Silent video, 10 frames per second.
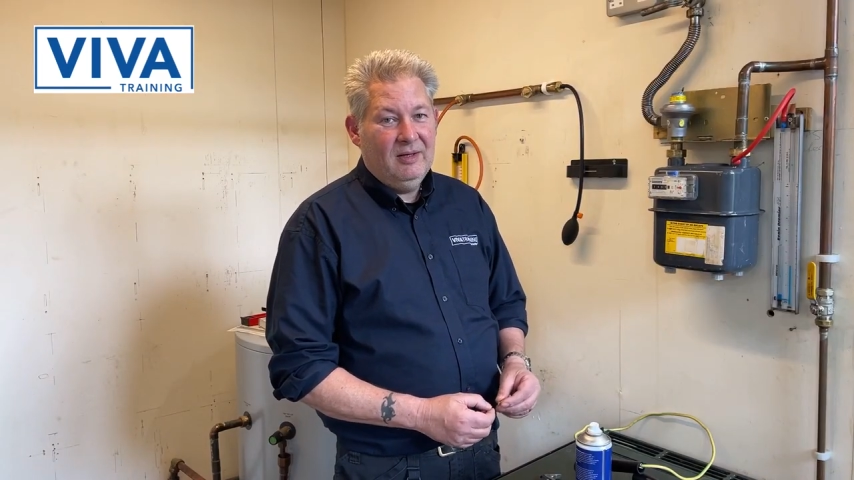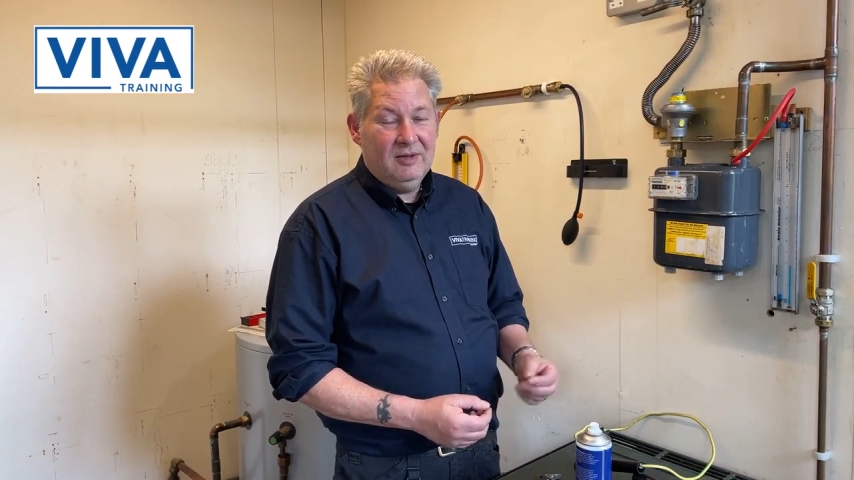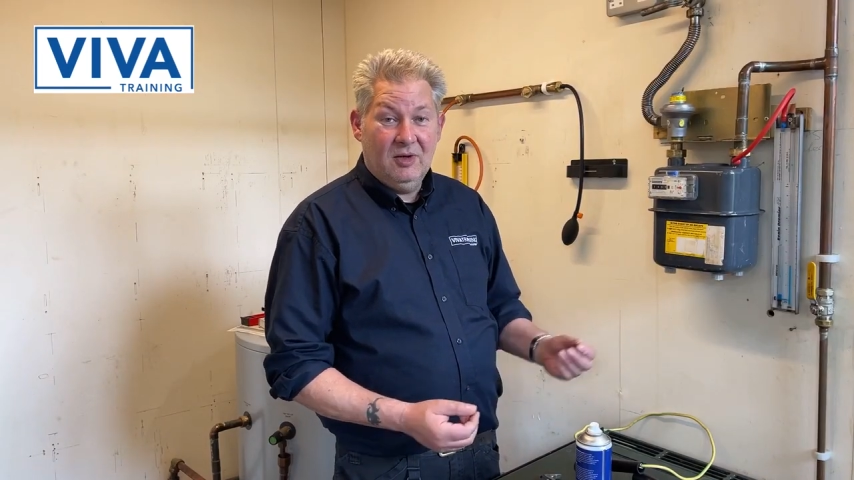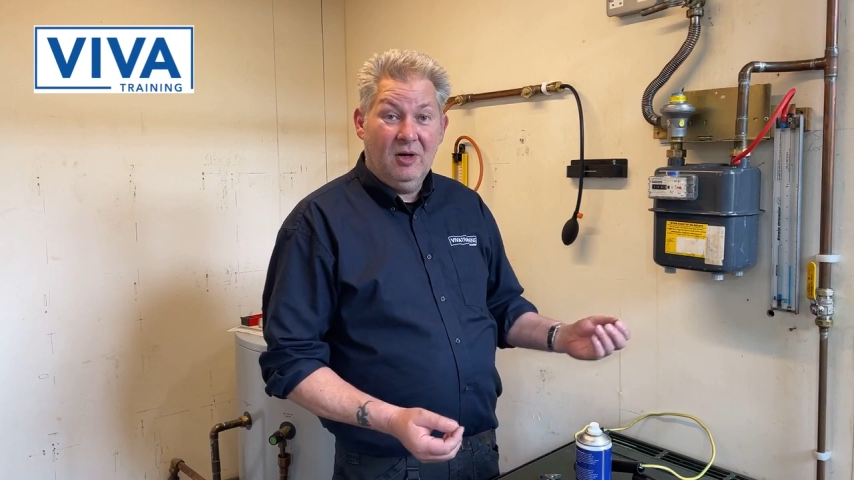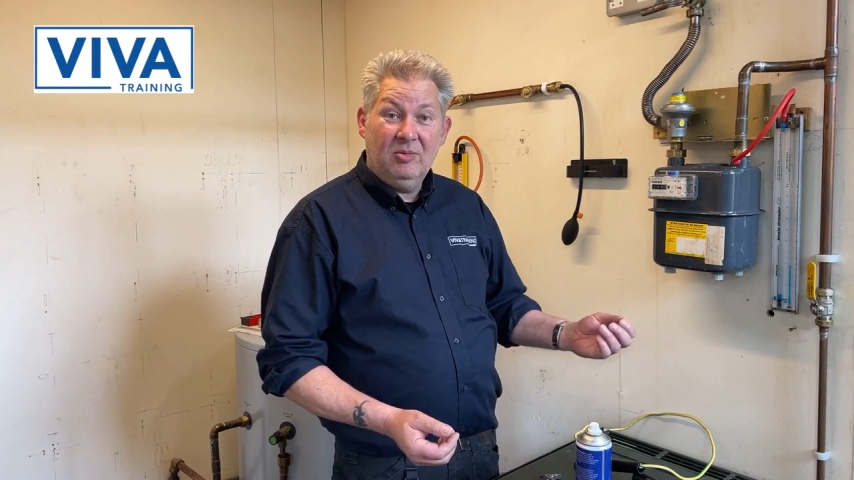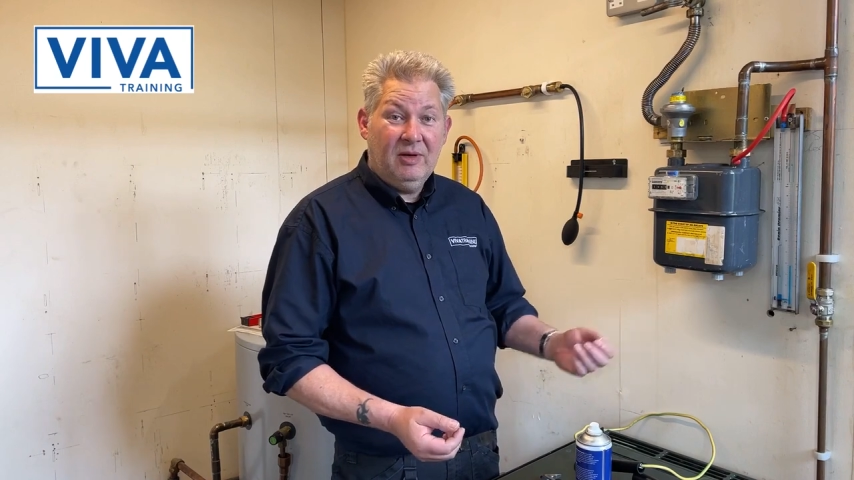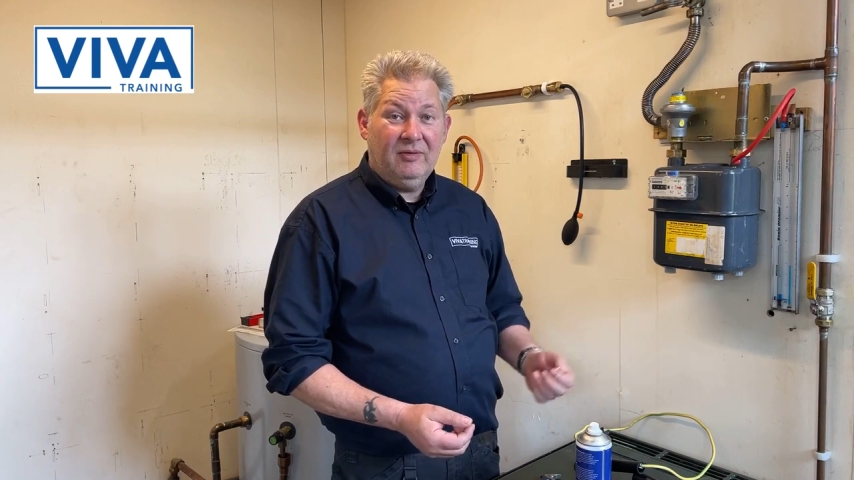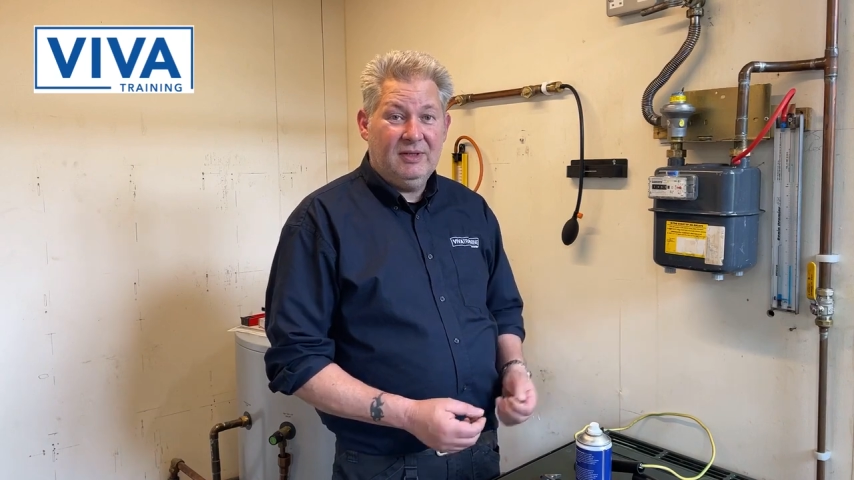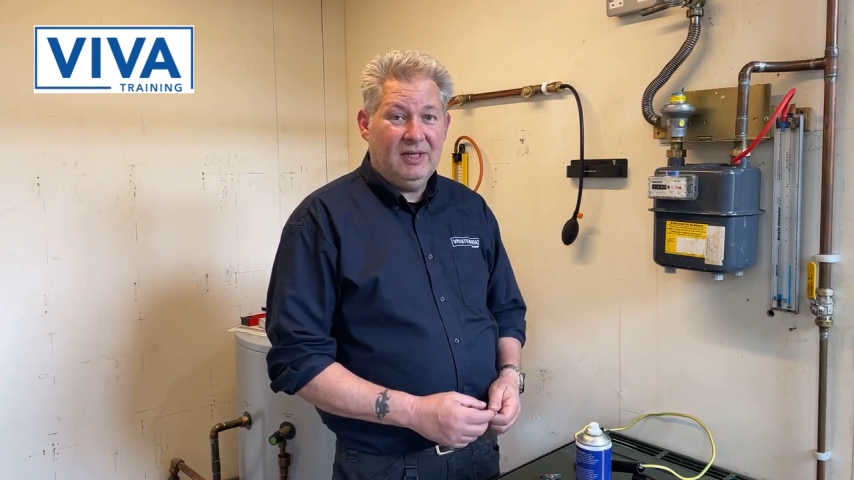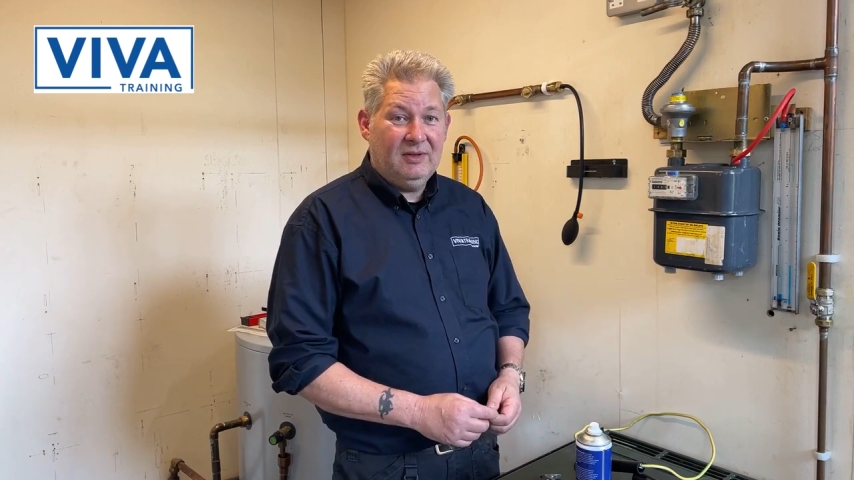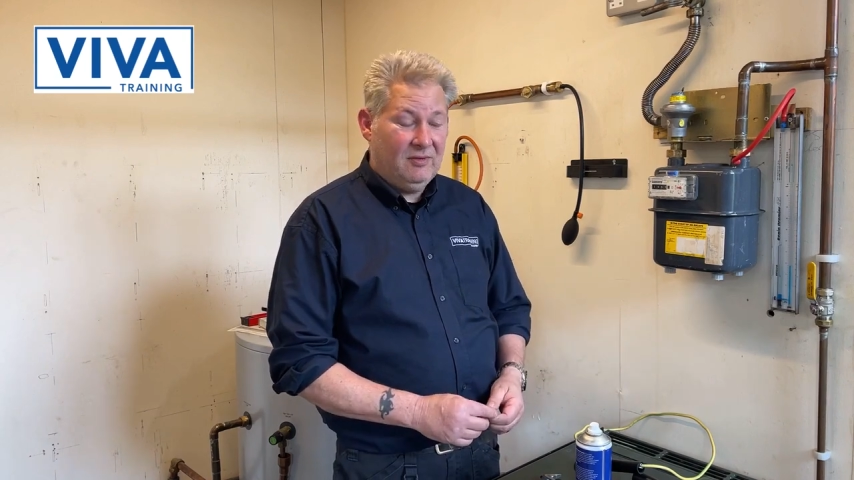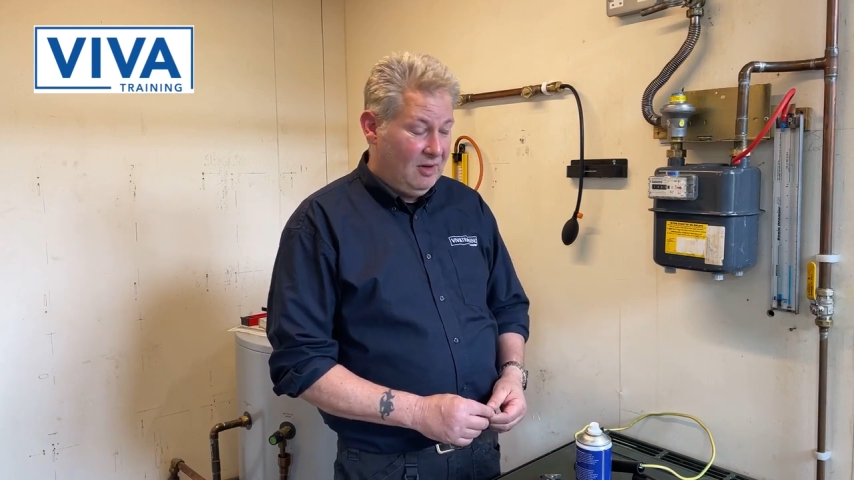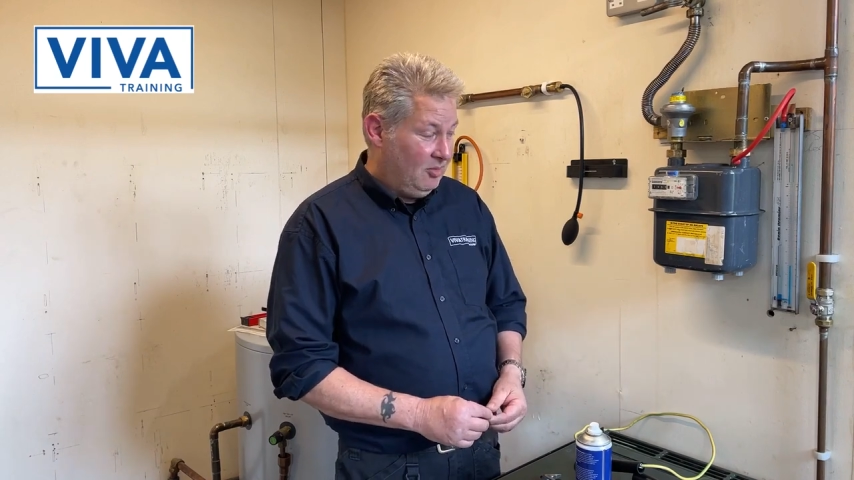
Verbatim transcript: So I'm going to have to test for it.